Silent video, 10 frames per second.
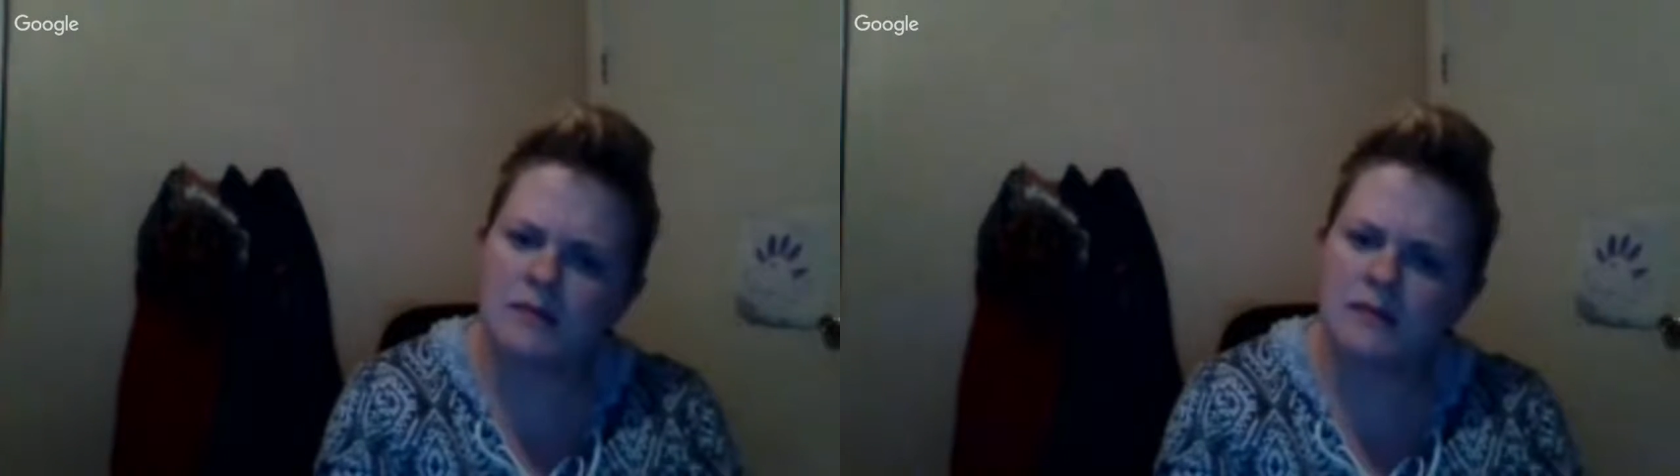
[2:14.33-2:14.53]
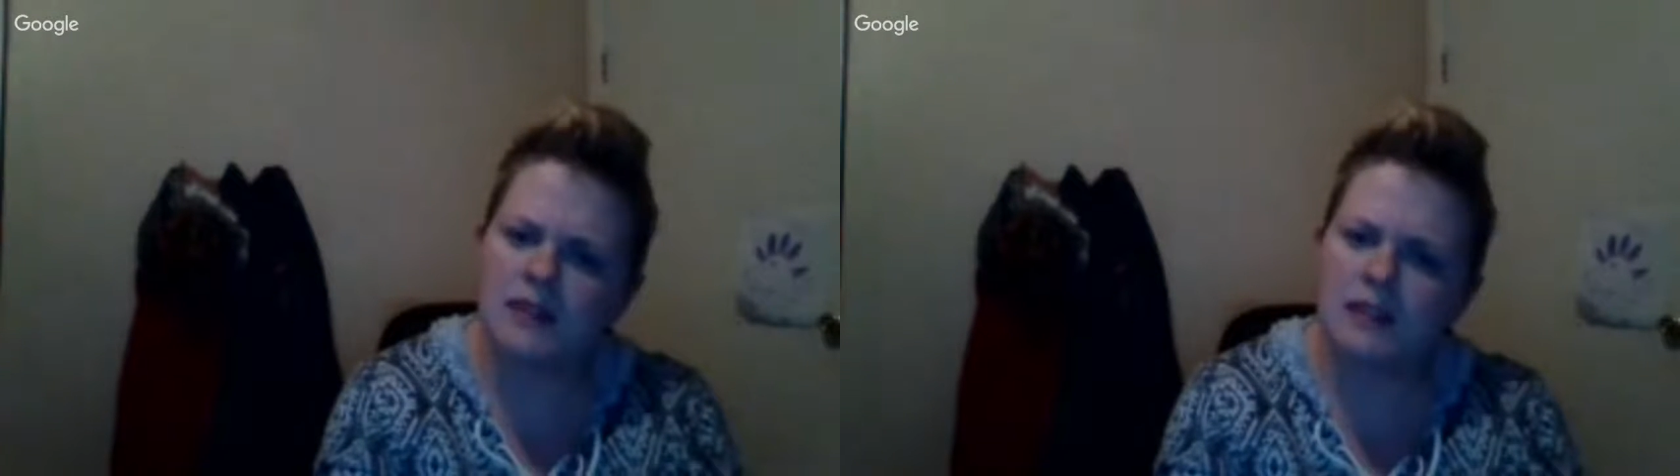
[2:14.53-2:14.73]

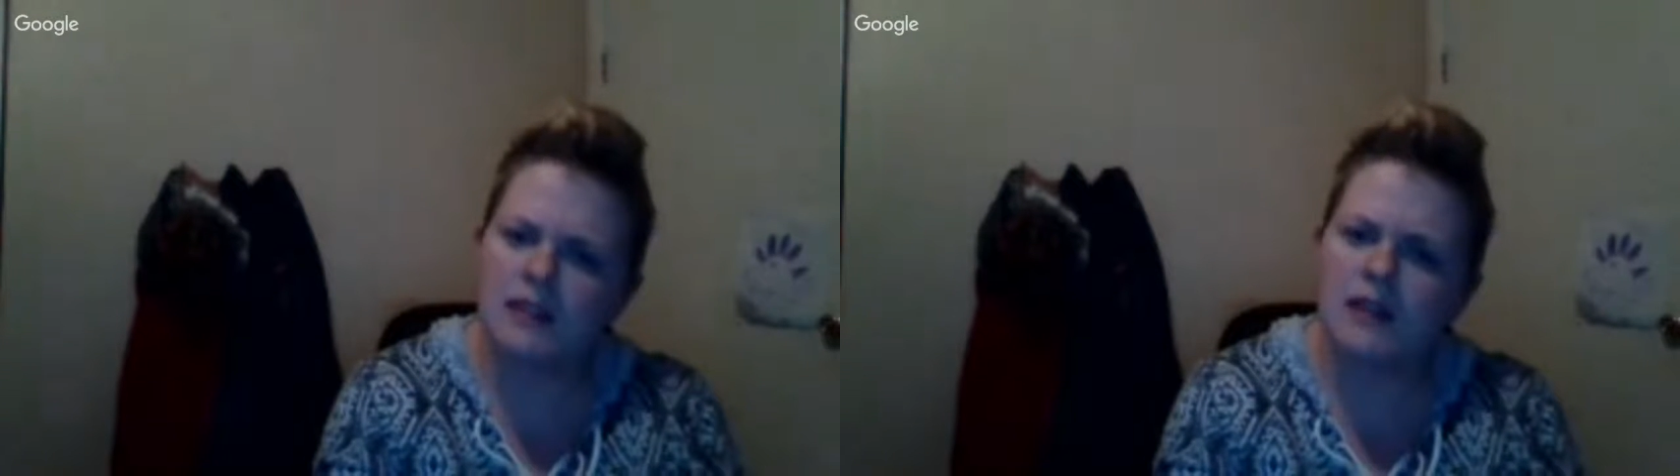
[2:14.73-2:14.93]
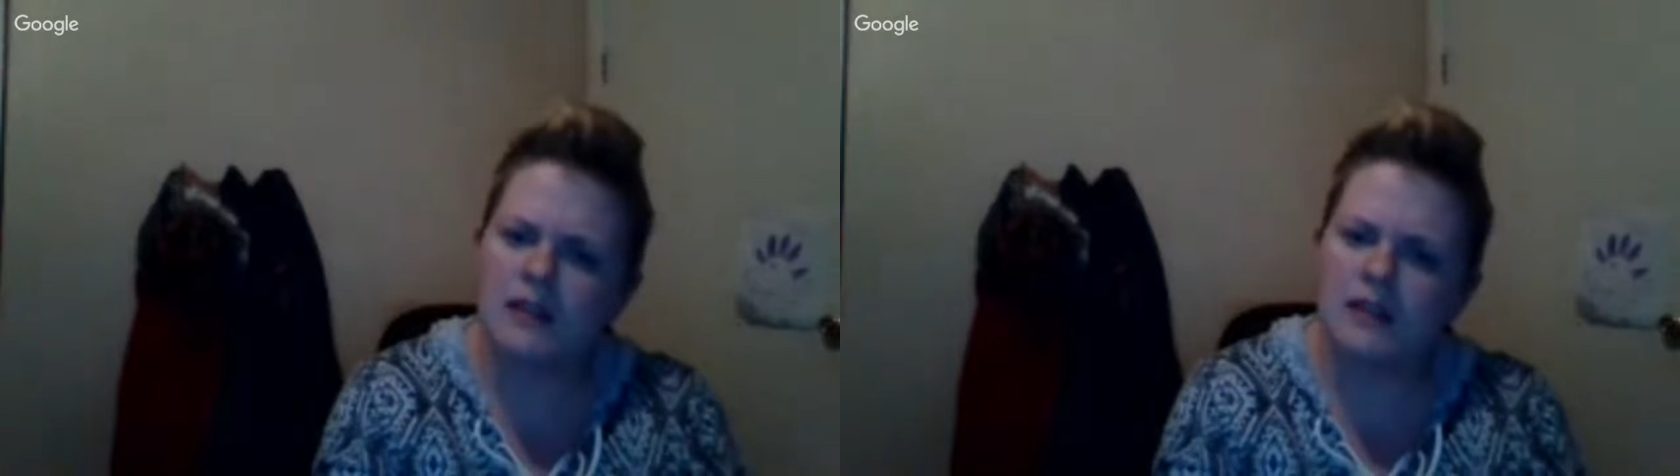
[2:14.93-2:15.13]
The
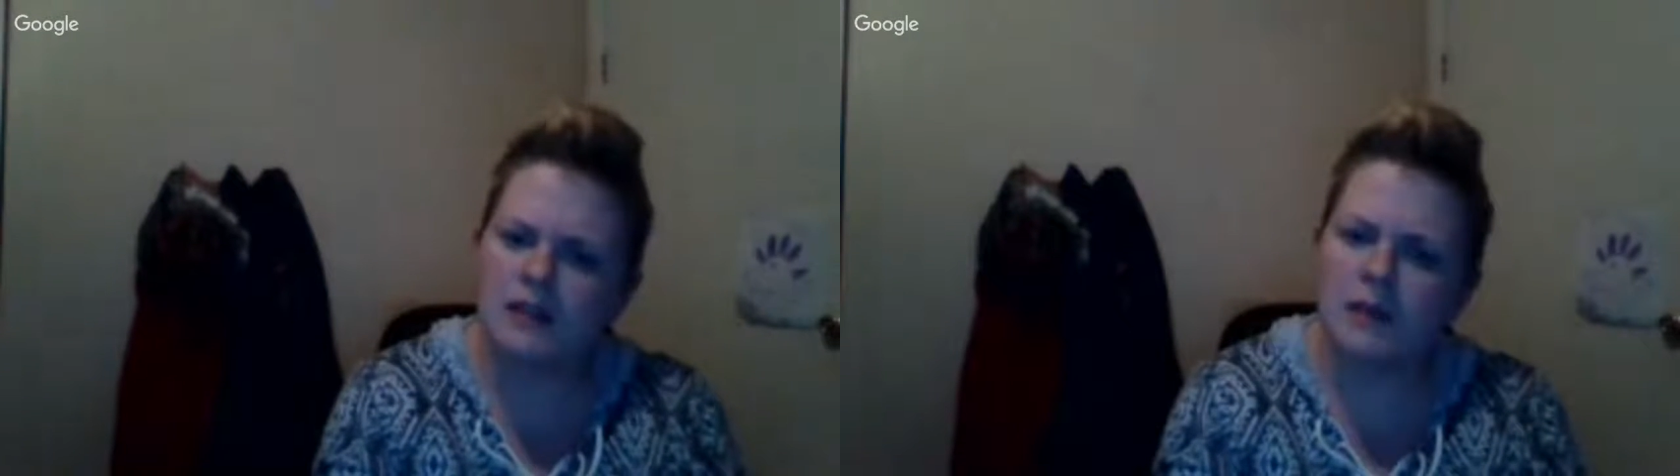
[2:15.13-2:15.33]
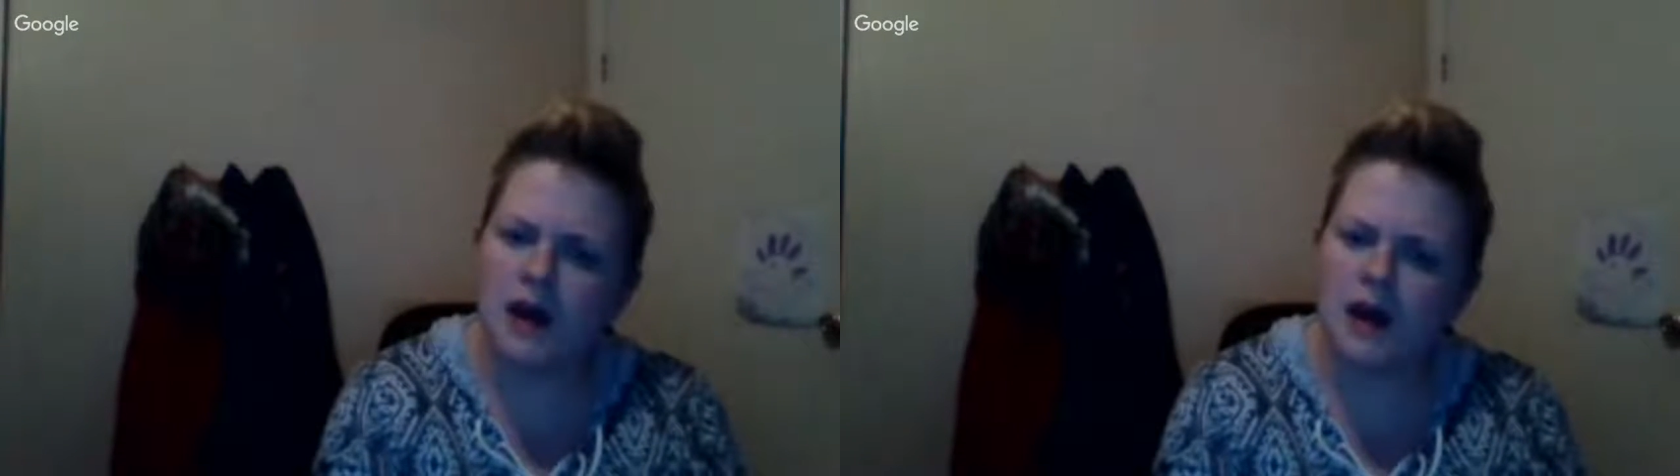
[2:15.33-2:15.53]
boss
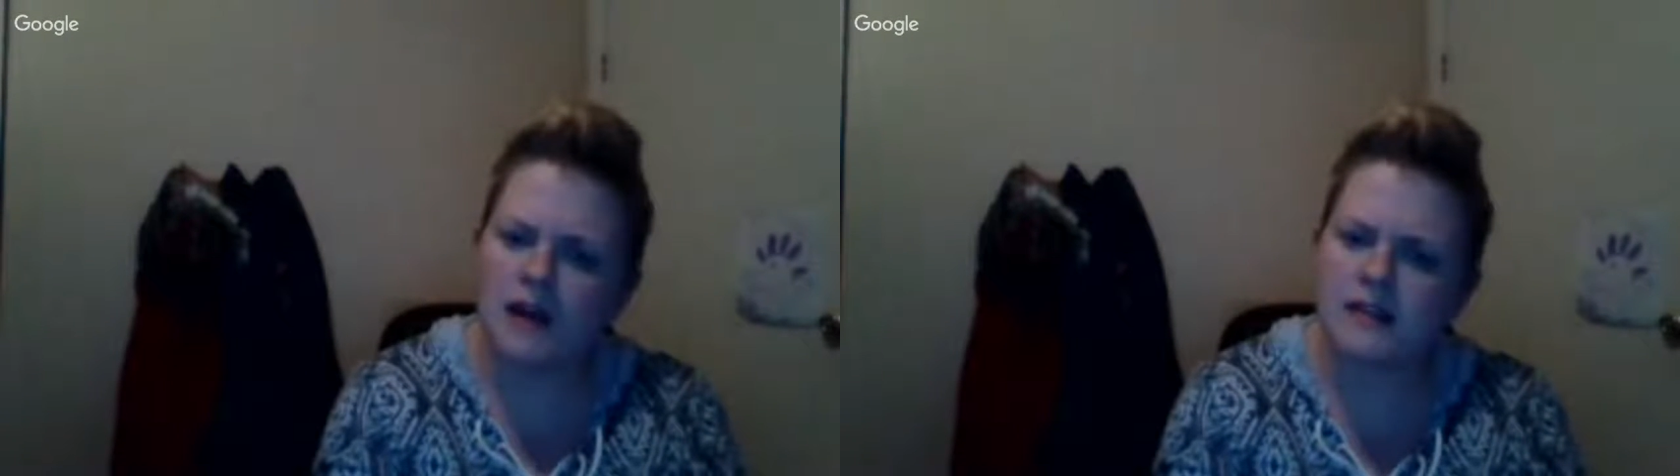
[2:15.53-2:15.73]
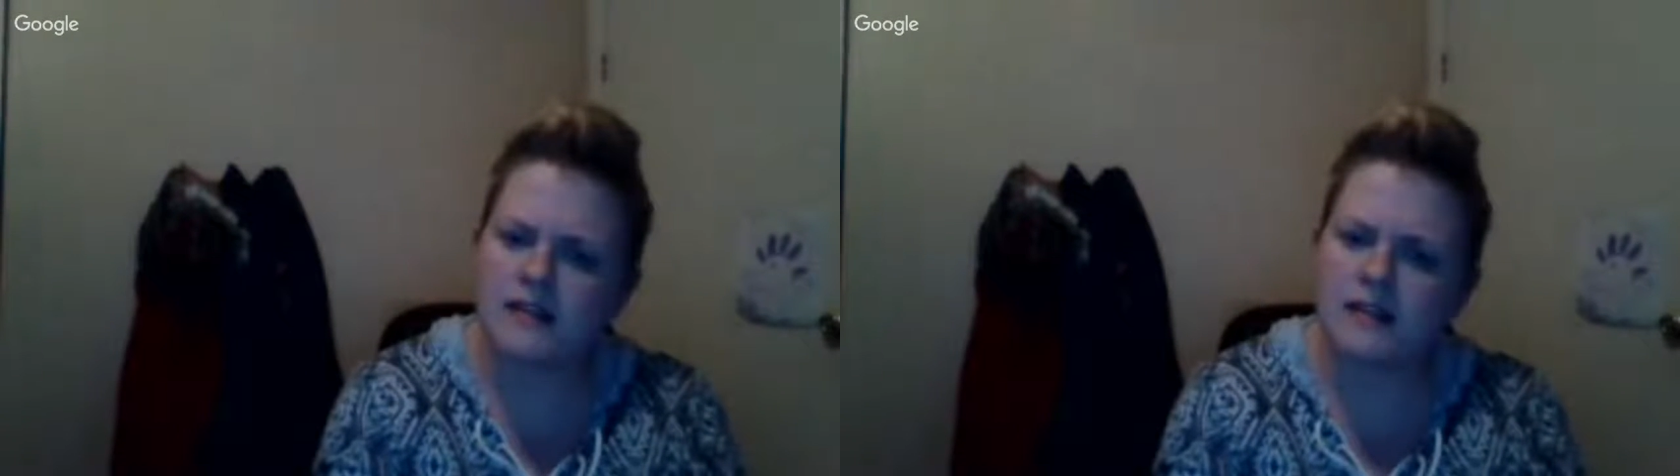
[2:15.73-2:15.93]

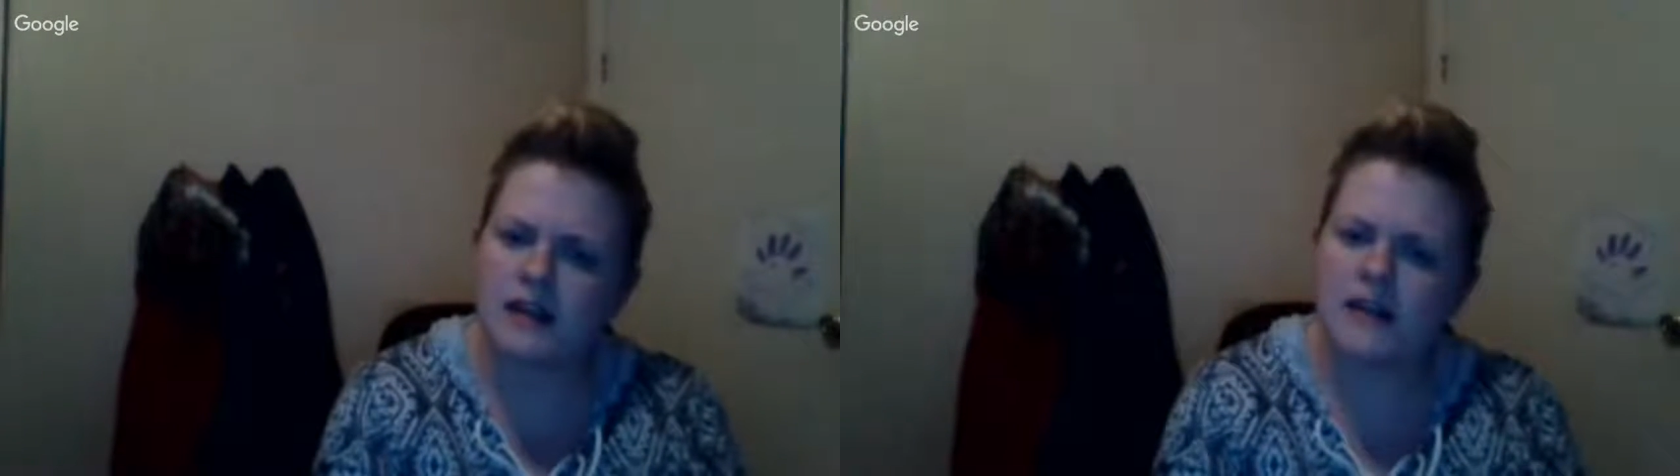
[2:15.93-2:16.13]
says,